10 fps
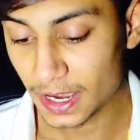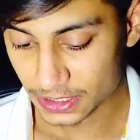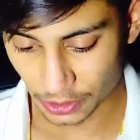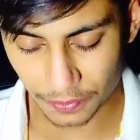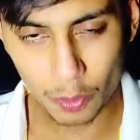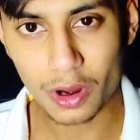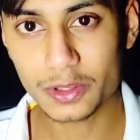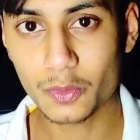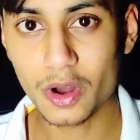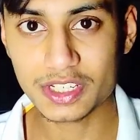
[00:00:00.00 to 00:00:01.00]
So if you want
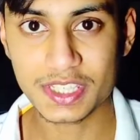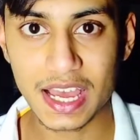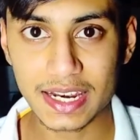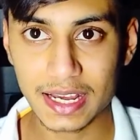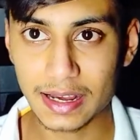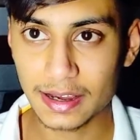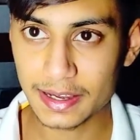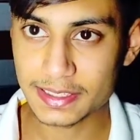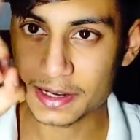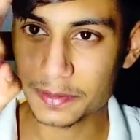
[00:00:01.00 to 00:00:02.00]
to watch that, uh,
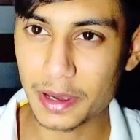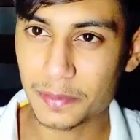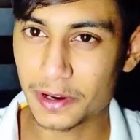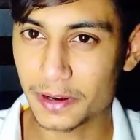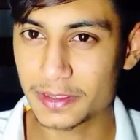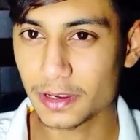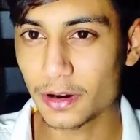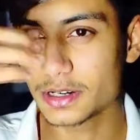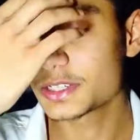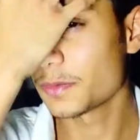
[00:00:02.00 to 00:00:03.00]
it's gonna be up here in the
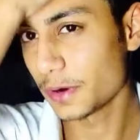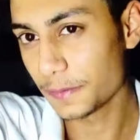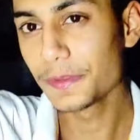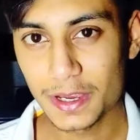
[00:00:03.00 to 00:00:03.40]
card somewhere.